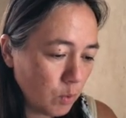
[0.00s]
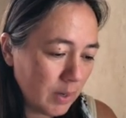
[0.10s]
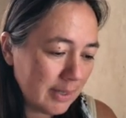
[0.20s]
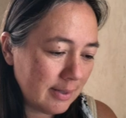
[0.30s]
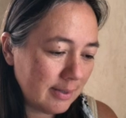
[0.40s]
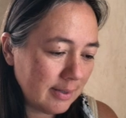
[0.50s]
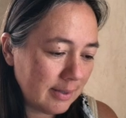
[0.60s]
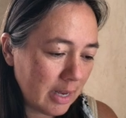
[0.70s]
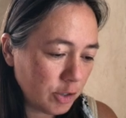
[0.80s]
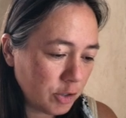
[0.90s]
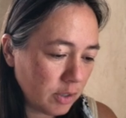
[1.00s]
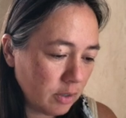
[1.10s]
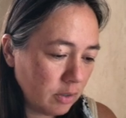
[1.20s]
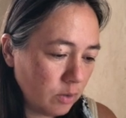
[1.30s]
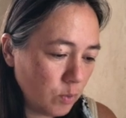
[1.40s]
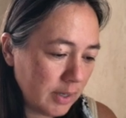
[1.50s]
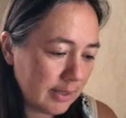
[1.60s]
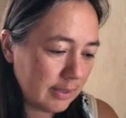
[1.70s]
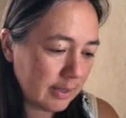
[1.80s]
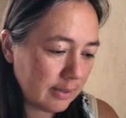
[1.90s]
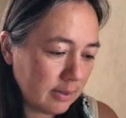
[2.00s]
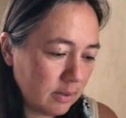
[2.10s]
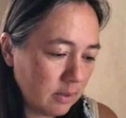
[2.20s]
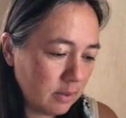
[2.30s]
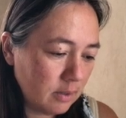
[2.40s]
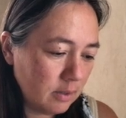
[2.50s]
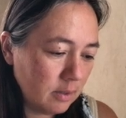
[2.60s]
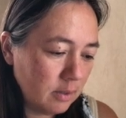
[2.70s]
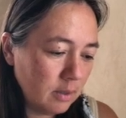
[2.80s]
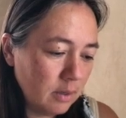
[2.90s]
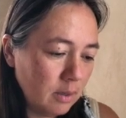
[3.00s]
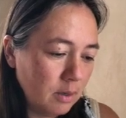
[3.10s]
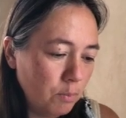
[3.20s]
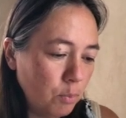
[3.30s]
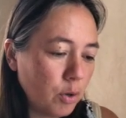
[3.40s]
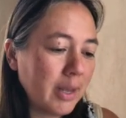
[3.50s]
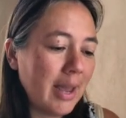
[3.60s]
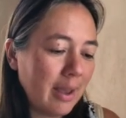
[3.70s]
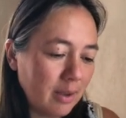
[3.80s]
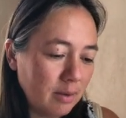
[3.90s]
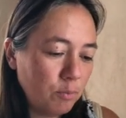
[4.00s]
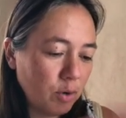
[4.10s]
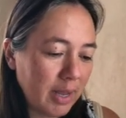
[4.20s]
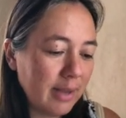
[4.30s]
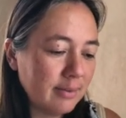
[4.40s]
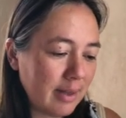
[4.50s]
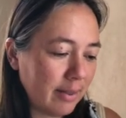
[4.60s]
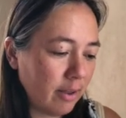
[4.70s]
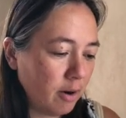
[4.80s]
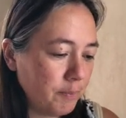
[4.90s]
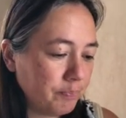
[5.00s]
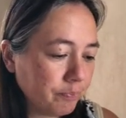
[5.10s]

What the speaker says: What is this intention? What is this? Por qué? Por qué is that there?